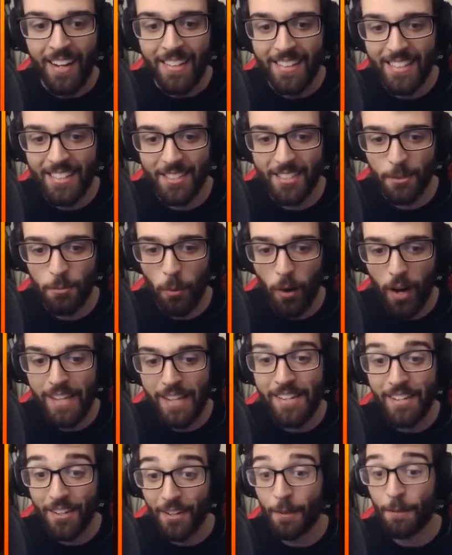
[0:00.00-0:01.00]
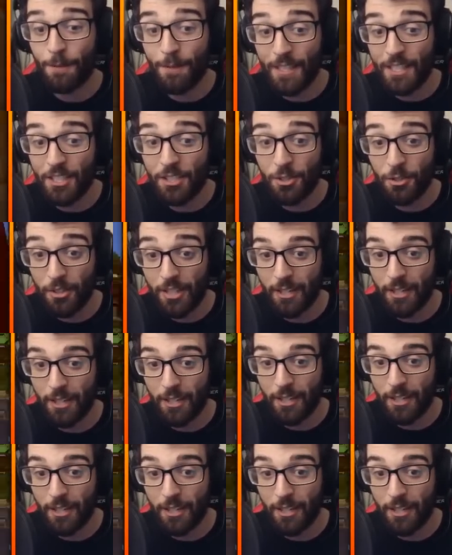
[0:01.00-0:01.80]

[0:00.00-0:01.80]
This is why you gotta finish your kills